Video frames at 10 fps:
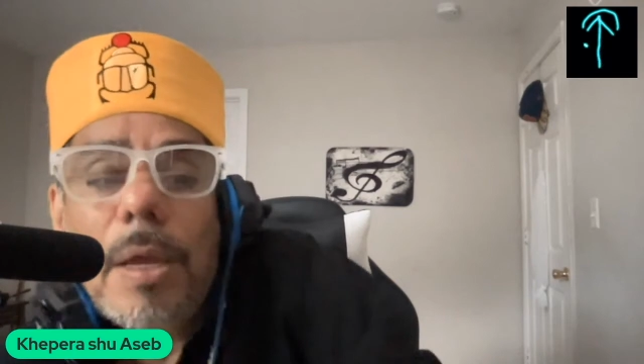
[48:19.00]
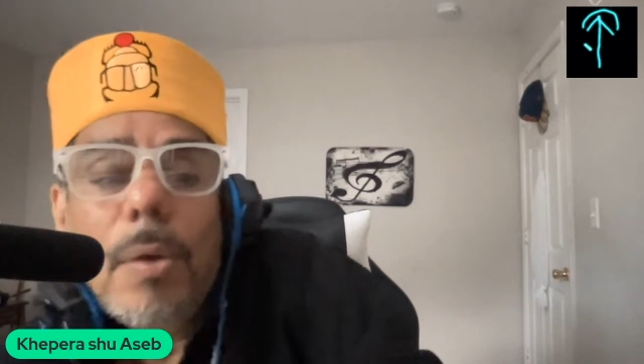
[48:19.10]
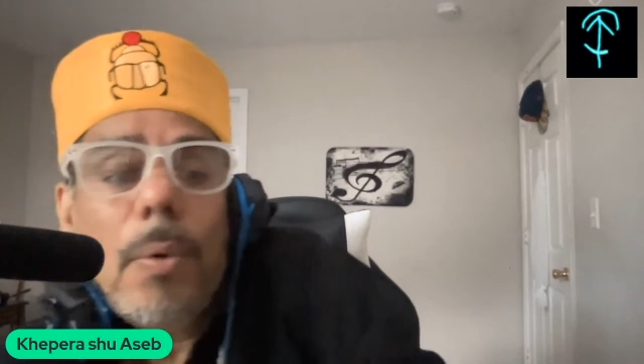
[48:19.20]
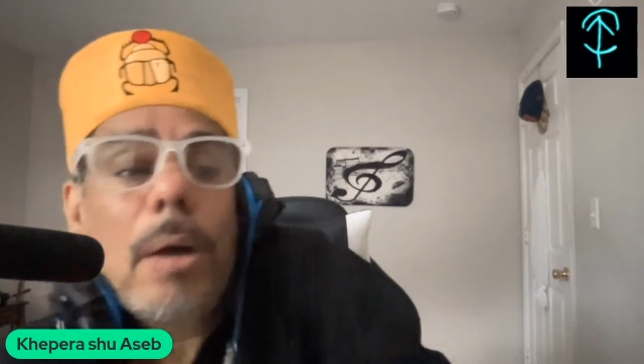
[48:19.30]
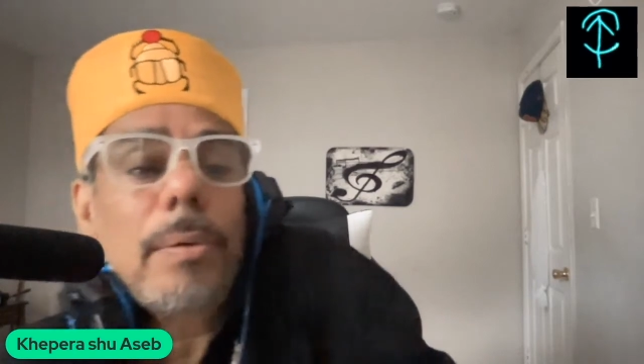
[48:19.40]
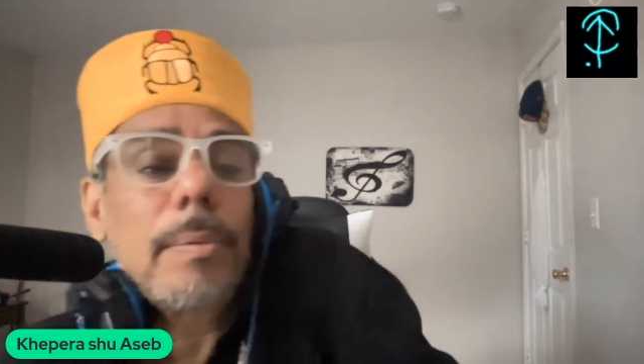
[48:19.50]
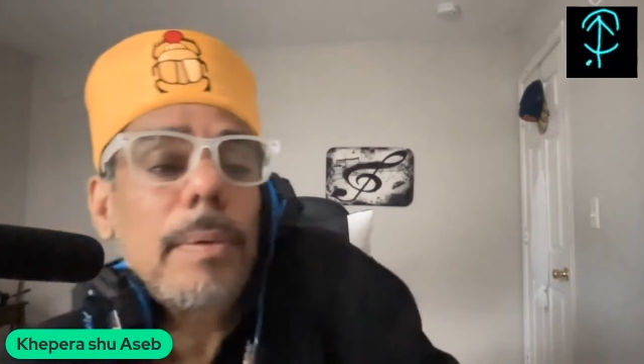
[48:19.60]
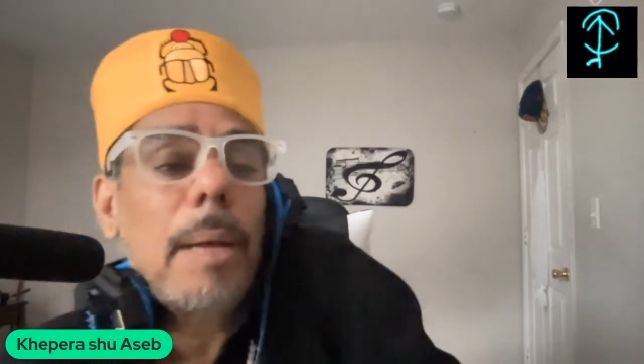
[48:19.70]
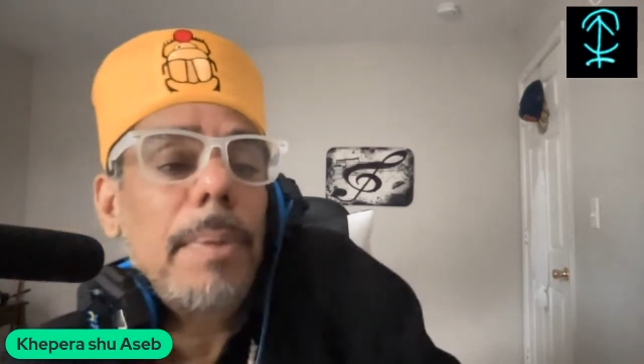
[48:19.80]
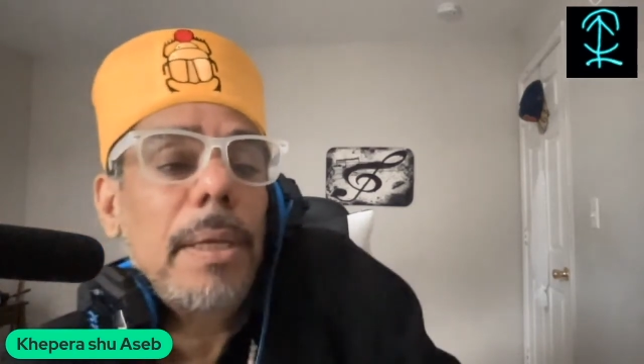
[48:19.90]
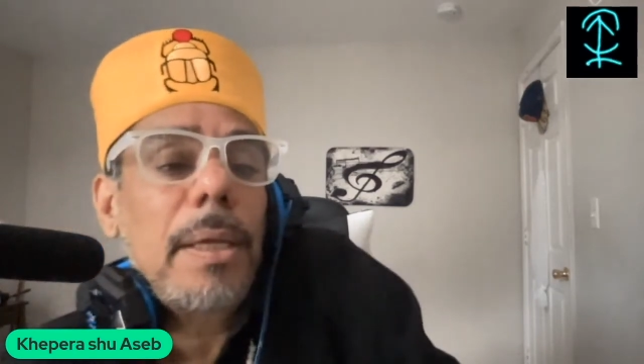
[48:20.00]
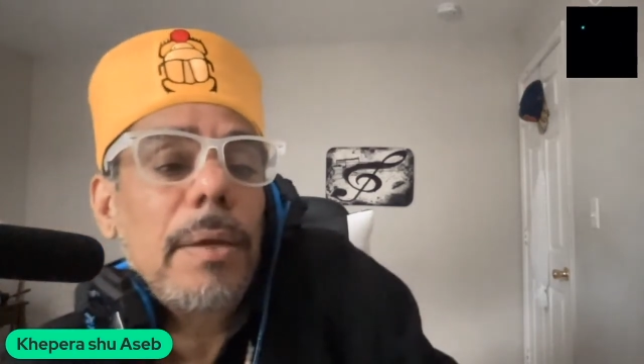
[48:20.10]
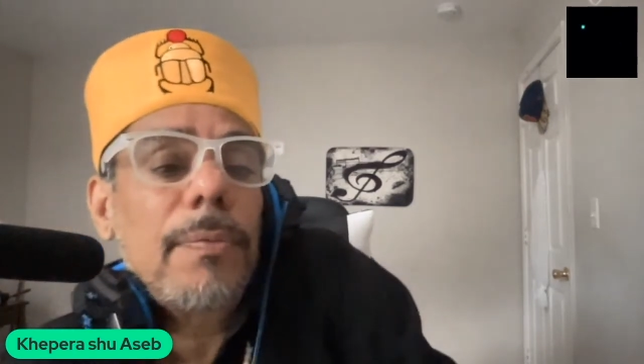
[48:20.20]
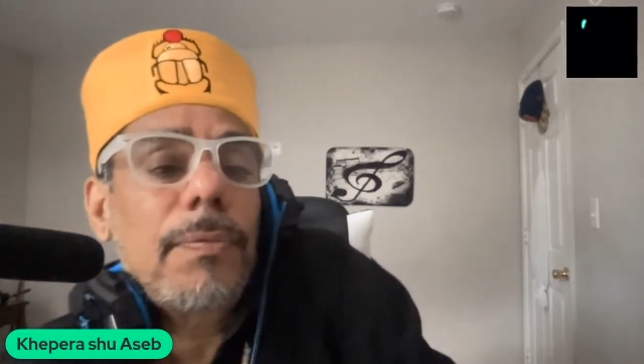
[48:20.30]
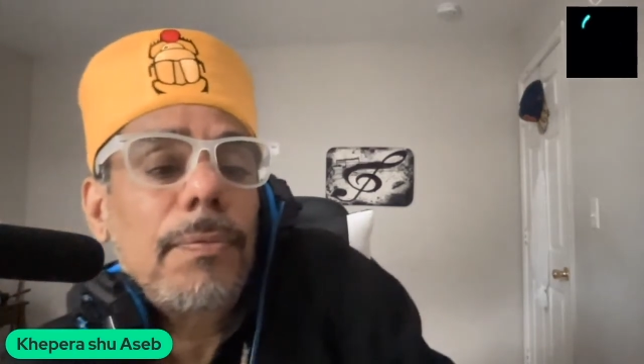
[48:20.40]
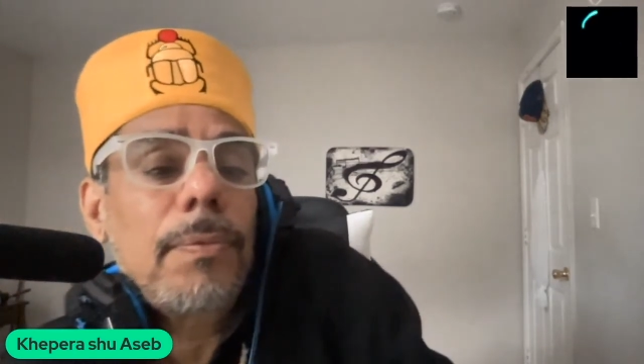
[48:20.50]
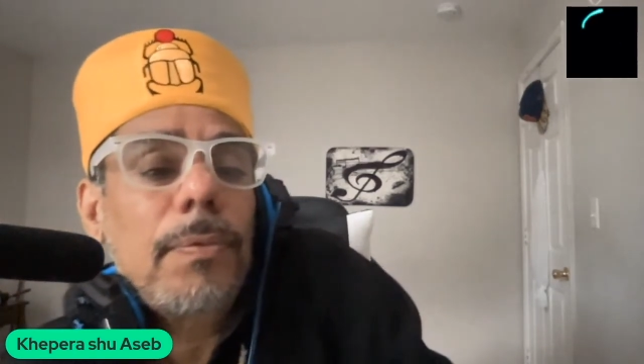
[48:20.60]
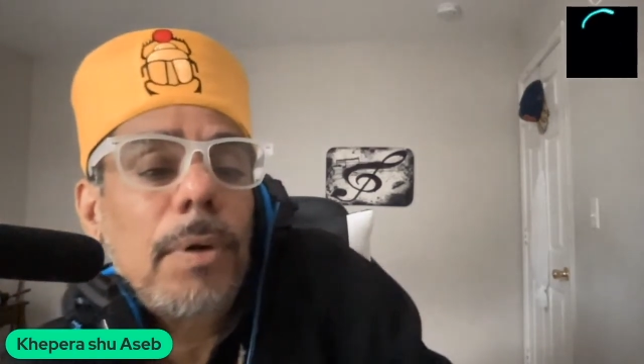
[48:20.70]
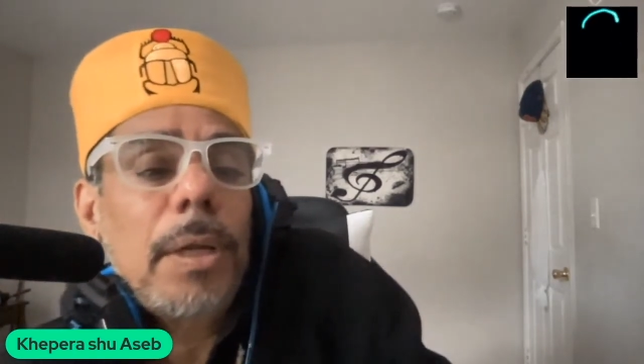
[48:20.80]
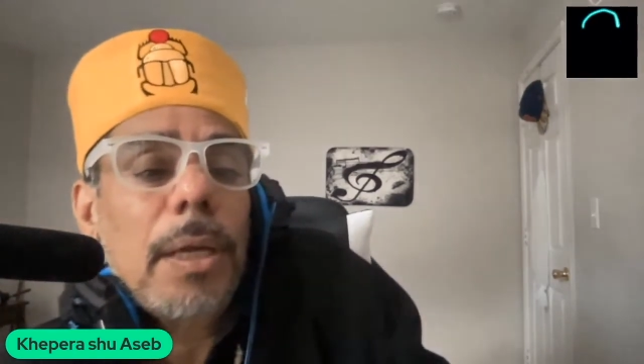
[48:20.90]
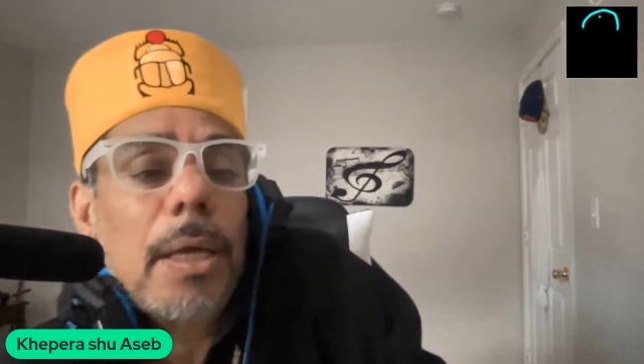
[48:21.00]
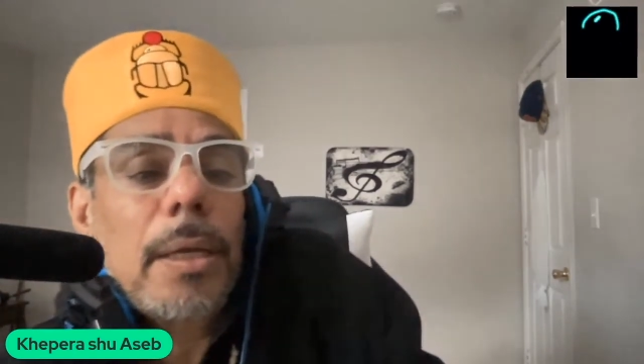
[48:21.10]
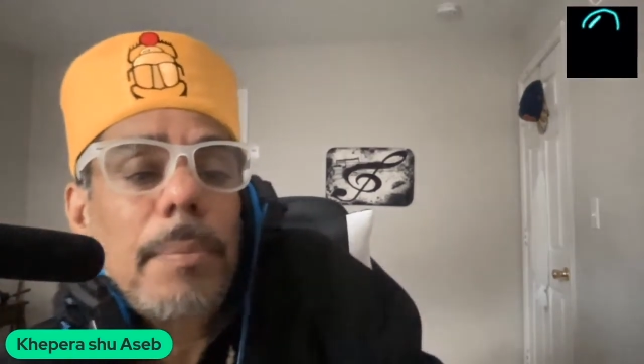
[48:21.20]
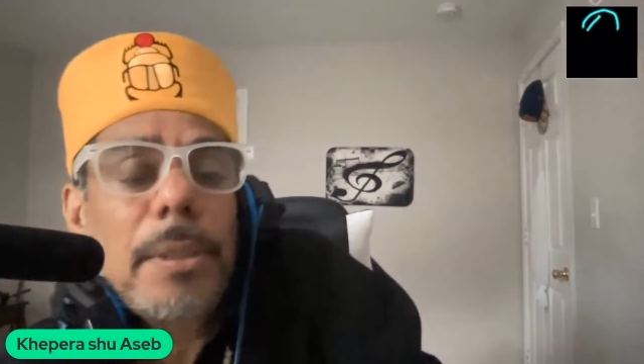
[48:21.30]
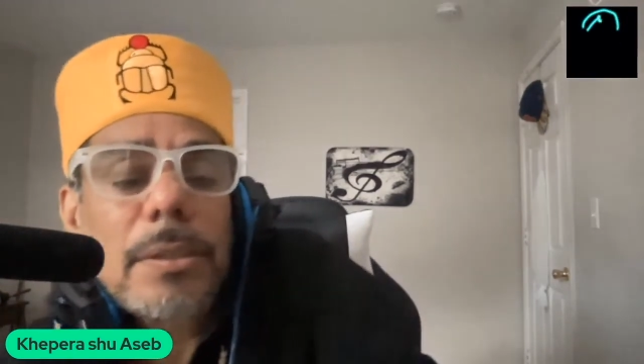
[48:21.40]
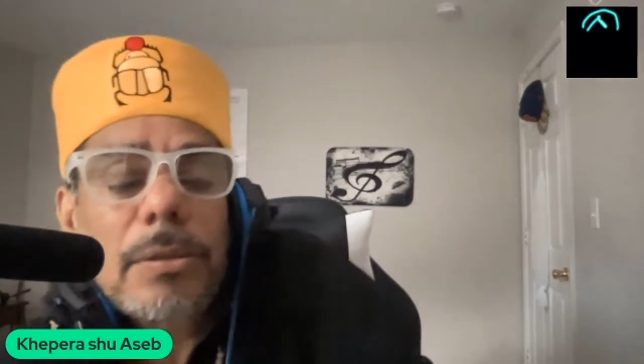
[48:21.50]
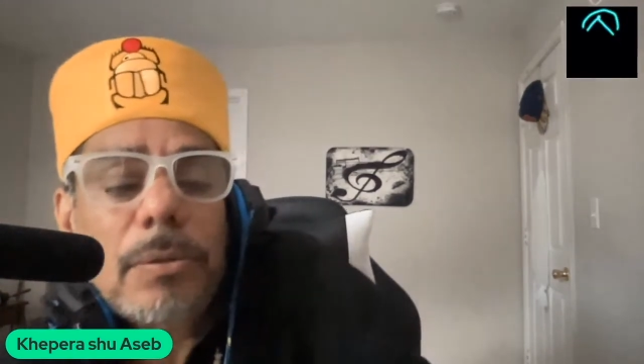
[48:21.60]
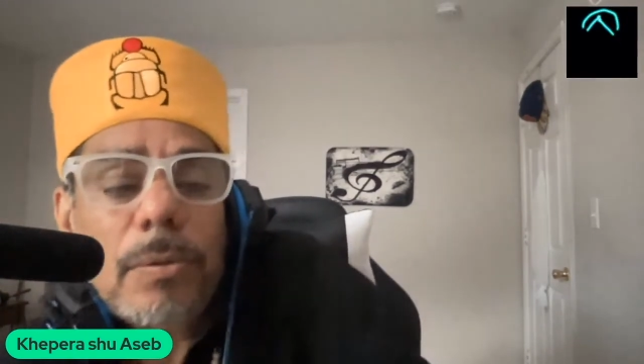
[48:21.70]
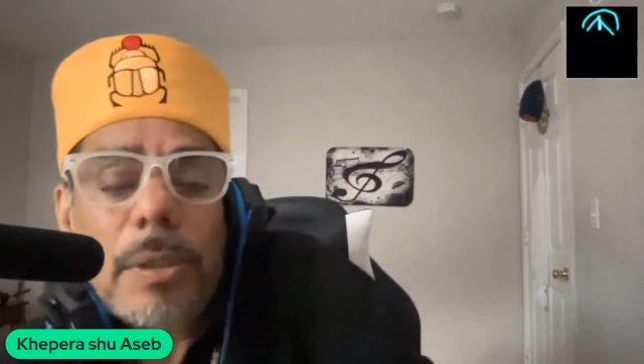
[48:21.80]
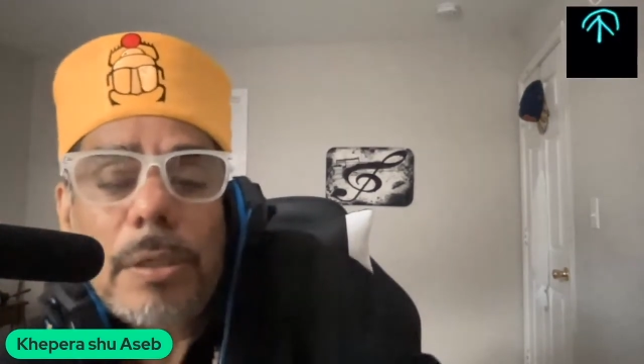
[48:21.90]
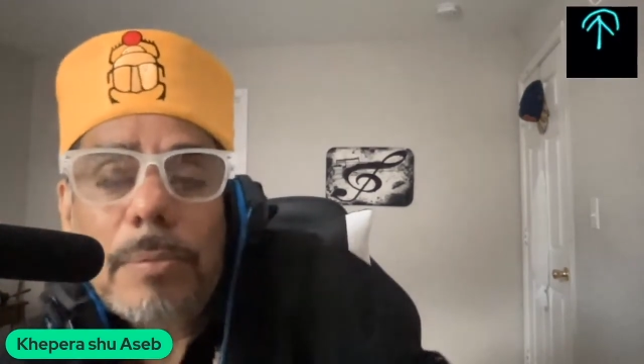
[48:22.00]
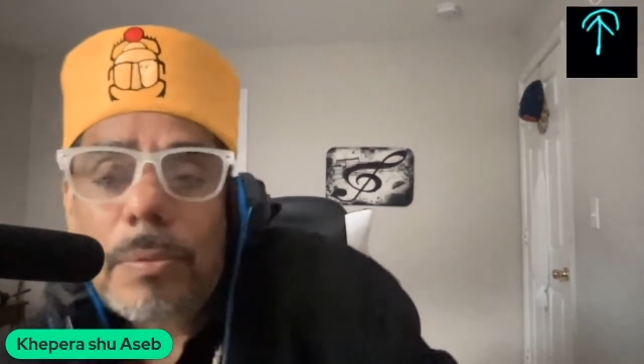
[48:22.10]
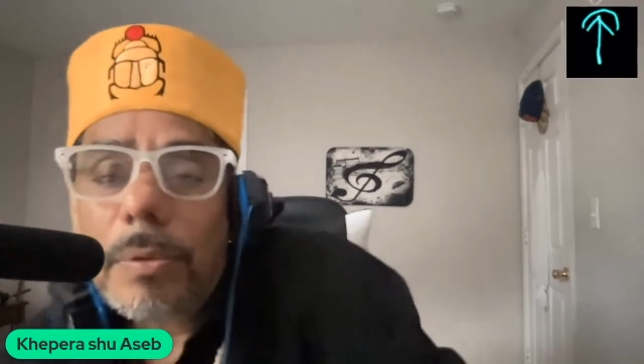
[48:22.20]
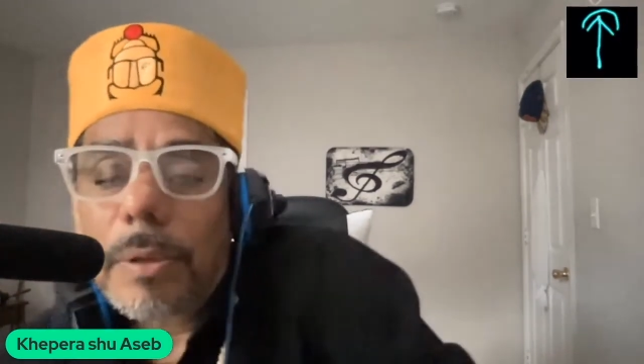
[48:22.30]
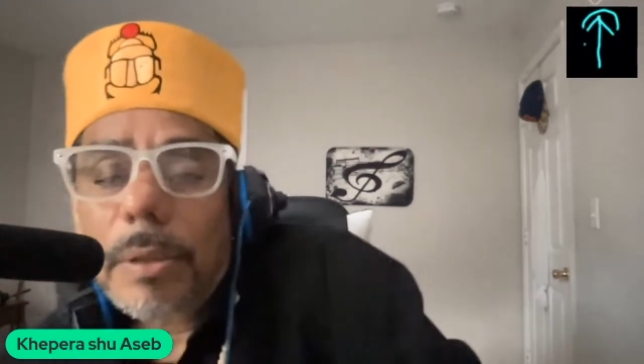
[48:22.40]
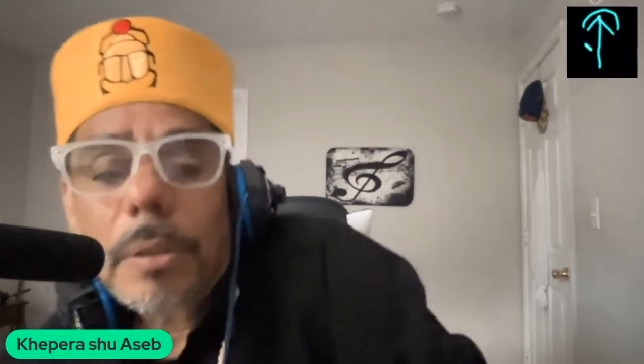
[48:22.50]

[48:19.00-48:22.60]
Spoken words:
Well, I've been here 49. Let me just do a little more.